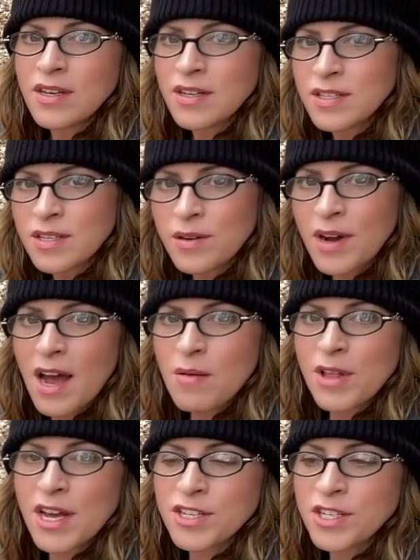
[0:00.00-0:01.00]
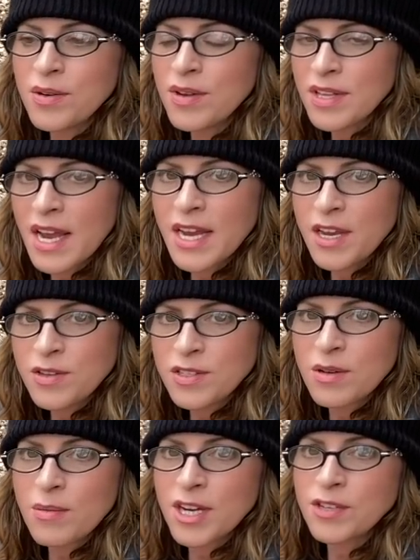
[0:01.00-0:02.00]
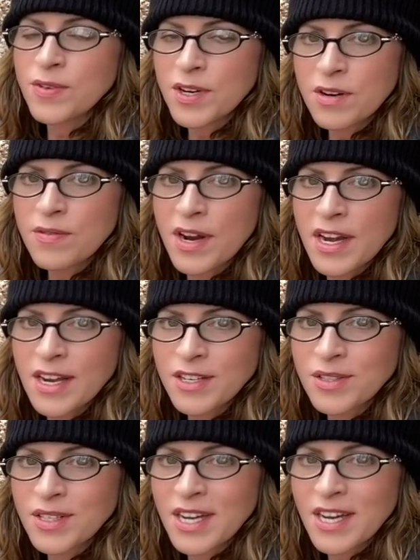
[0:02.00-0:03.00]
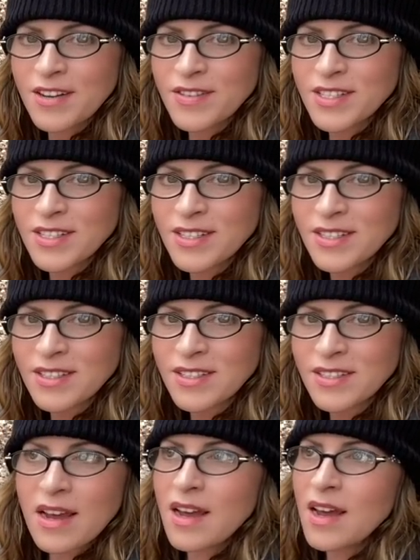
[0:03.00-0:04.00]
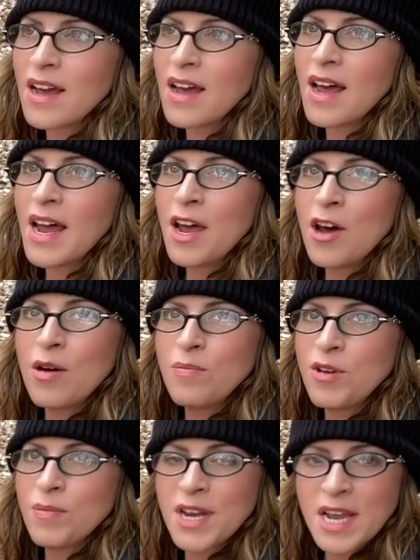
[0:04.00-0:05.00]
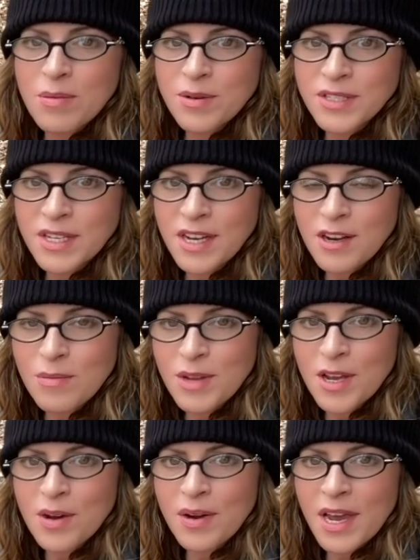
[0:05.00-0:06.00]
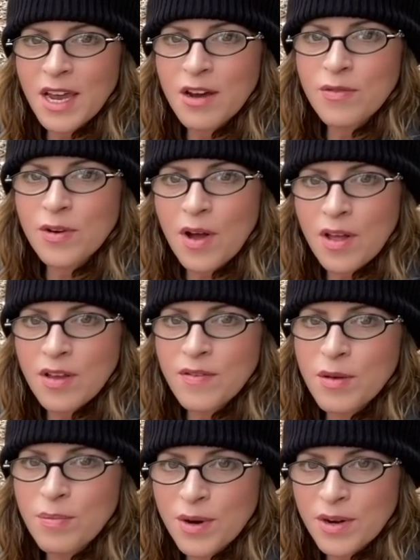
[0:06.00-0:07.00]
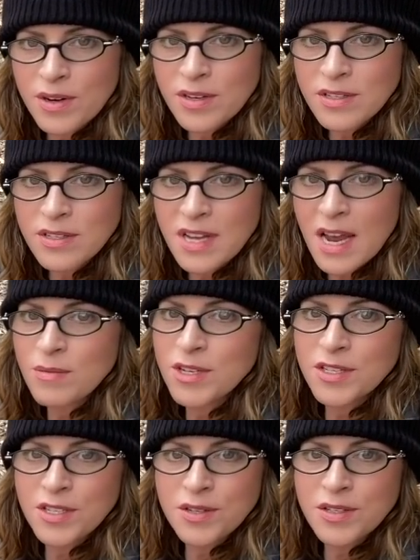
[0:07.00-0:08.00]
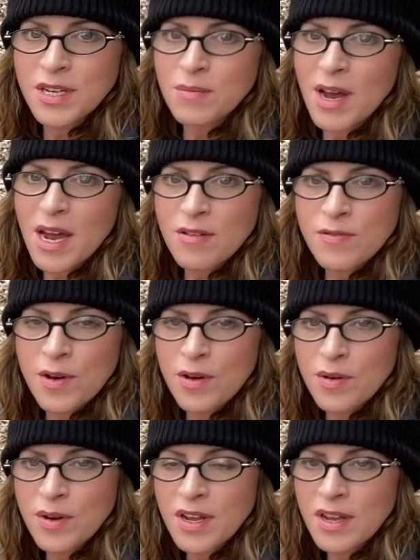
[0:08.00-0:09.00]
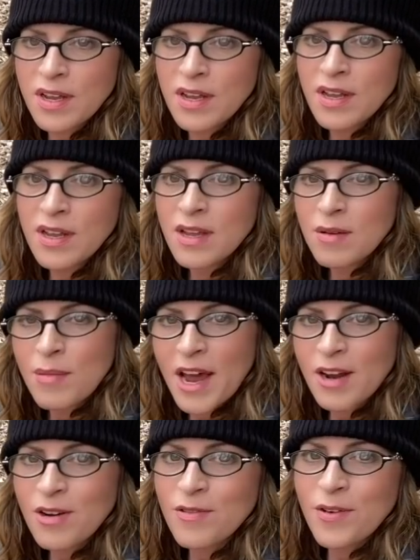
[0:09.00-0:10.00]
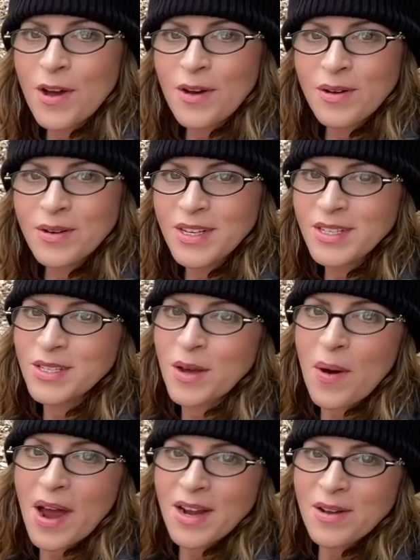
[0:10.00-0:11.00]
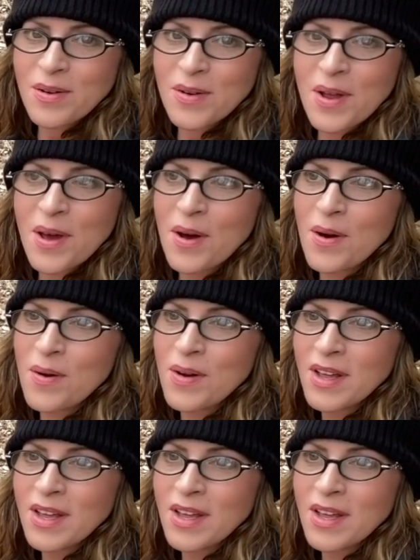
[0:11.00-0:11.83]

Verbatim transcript: So God bless you and thank you so much for your financial gifts. I hope you've been able to hear me okay over all of the birds. I'm just using my phone microphone, so I don't know.